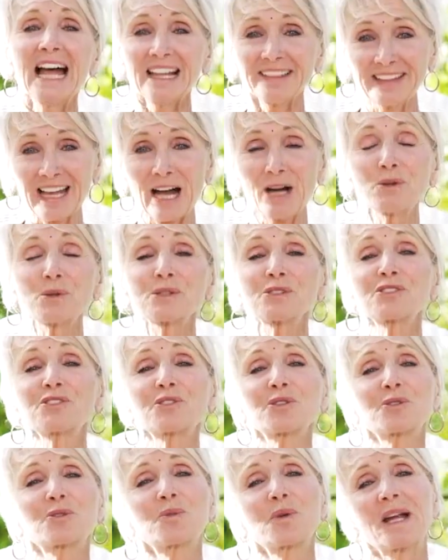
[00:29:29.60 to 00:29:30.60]
That was
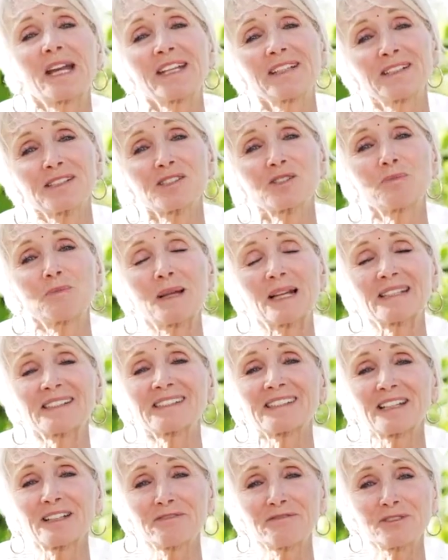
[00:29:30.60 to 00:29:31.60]
the greatest
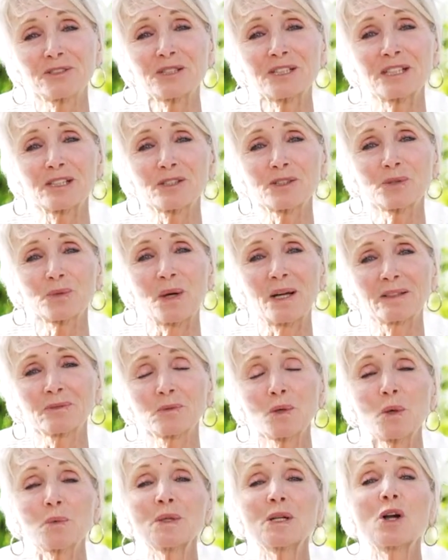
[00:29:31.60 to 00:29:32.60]
blessing for this one,
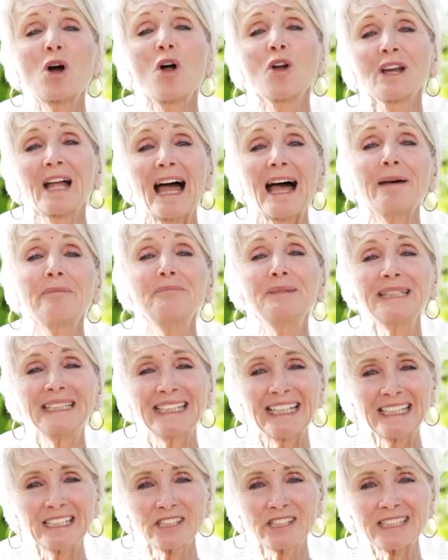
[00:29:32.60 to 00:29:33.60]
what we call
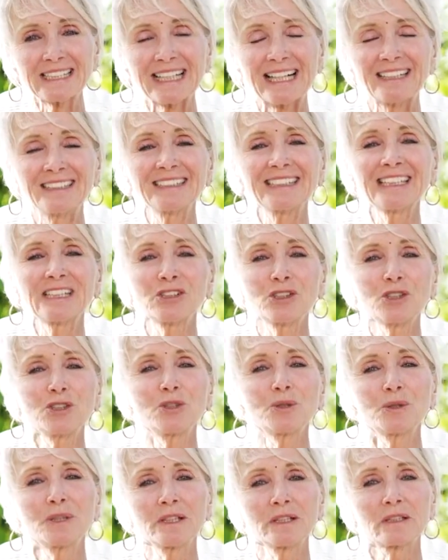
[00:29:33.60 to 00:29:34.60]
abhineshya in the
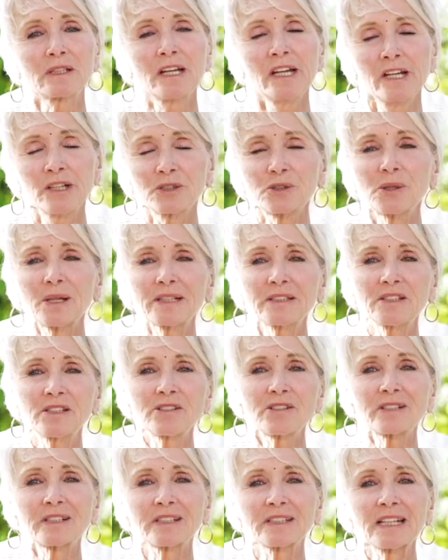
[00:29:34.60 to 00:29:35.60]
yogic
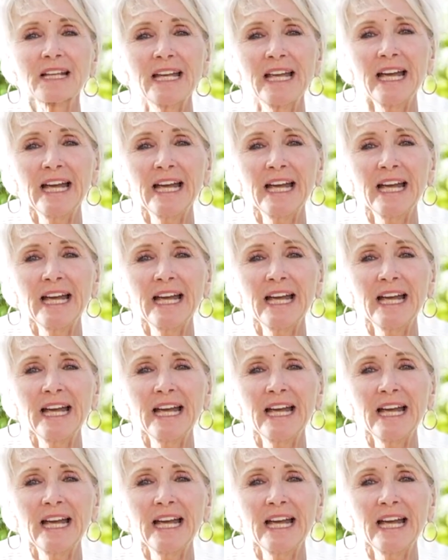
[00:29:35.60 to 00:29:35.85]
tradition.